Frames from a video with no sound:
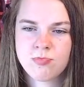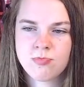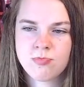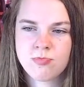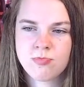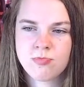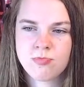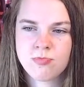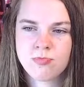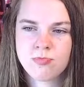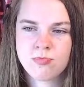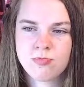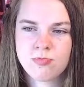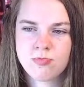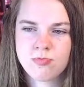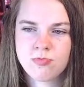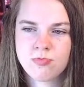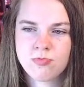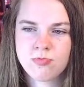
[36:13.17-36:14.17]

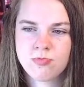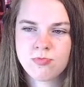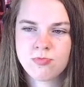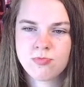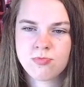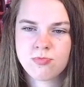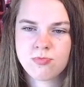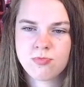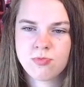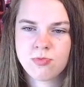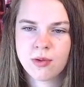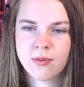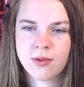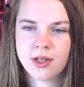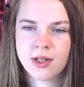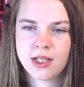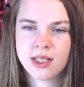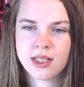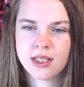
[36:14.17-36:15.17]
we
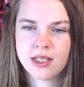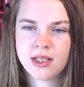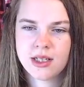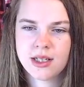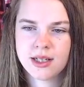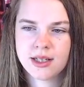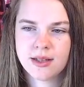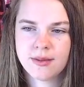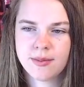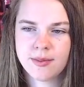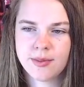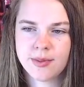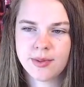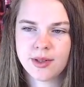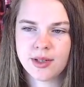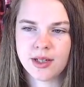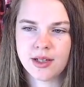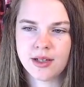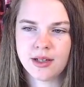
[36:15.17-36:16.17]
want to select the
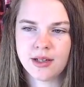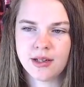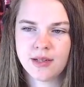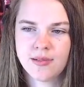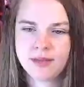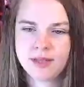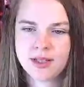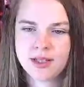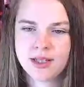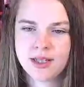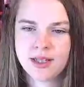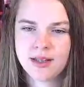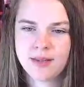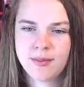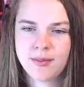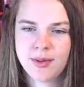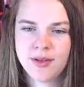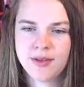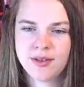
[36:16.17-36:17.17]
body. Can we set the
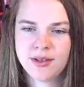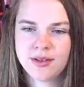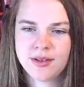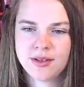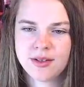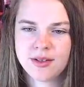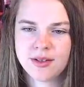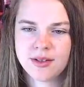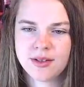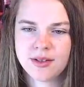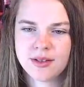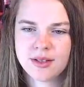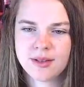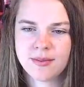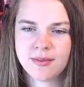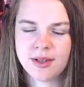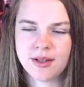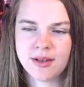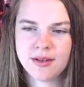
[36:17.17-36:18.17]
pivot to
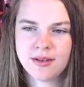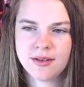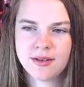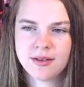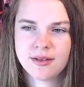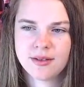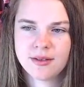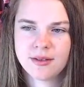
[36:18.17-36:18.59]
something else?